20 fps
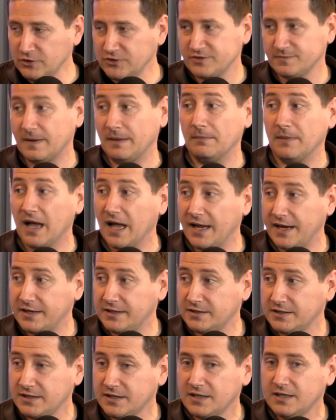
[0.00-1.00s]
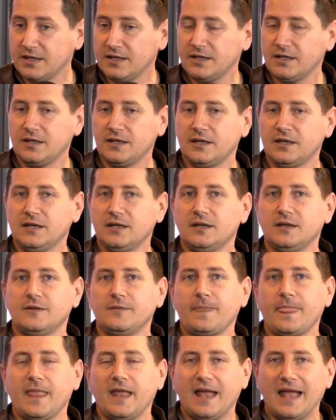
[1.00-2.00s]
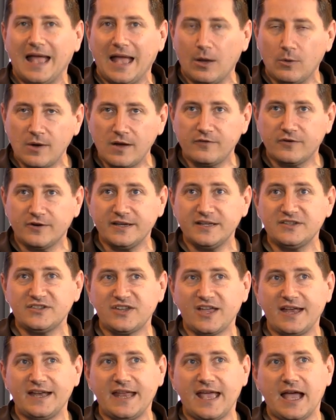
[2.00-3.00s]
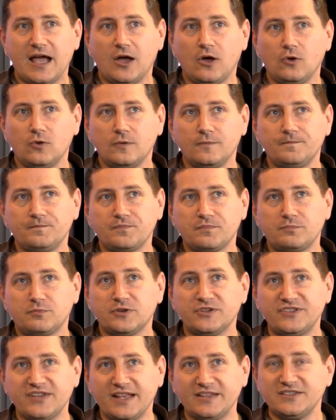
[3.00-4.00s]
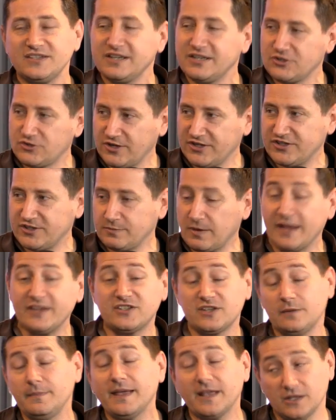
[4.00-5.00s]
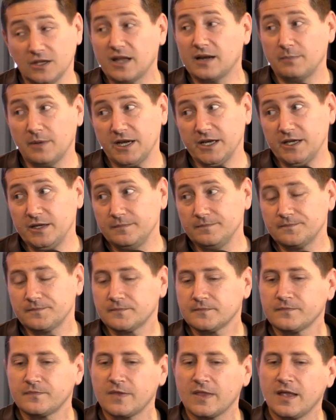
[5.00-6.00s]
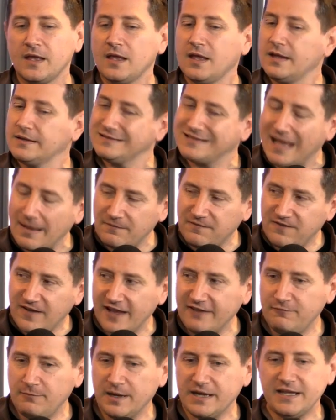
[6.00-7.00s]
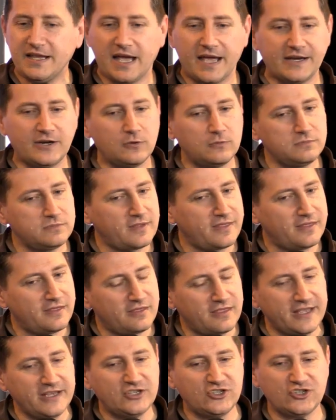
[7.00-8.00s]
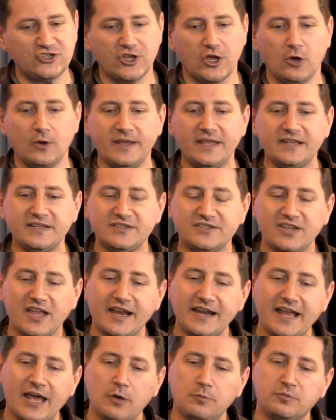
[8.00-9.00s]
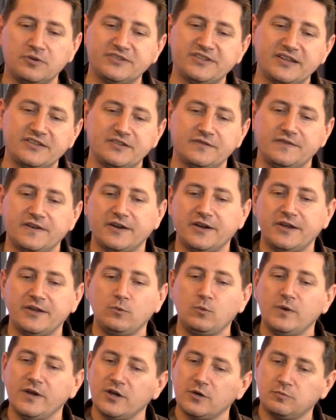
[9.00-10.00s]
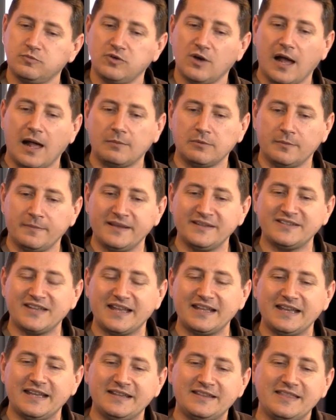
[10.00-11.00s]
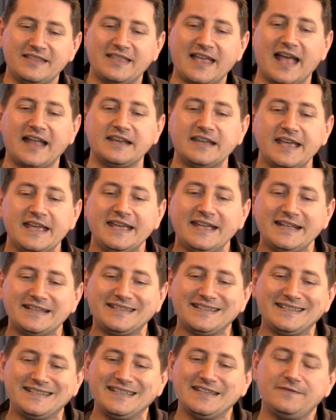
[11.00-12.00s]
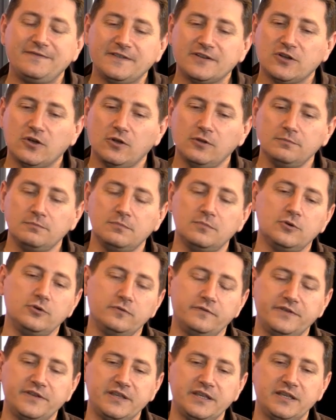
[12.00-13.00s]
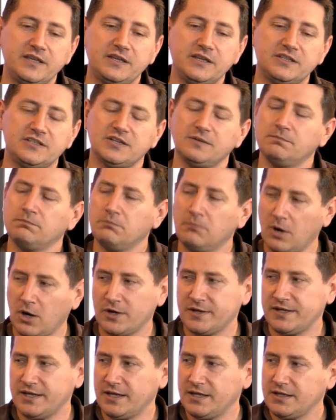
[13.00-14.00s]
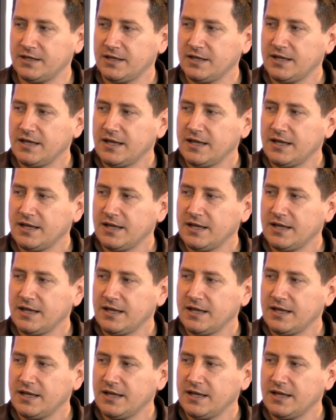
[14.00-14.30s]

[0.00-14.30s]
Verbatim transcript: losing my mind. However, Inside Out presents an interesting. It's going to make a lot of money. Top five money? I don't think so. Inside Out presents a very weird problem. Is that it, that it's a difficult movie to market.